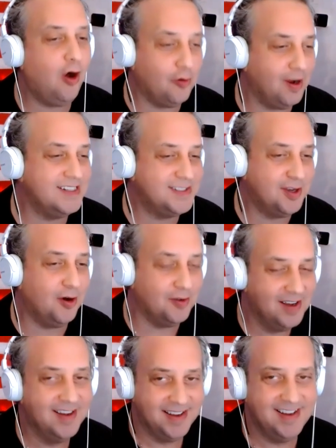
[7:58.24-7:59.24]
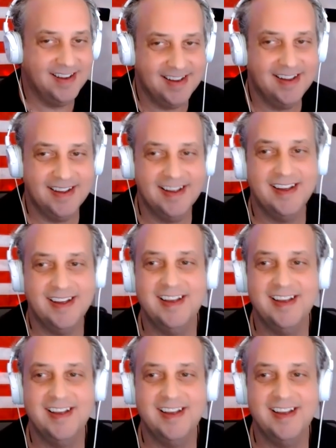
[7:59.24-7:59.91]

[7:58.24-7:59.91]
All right. So I already have the application.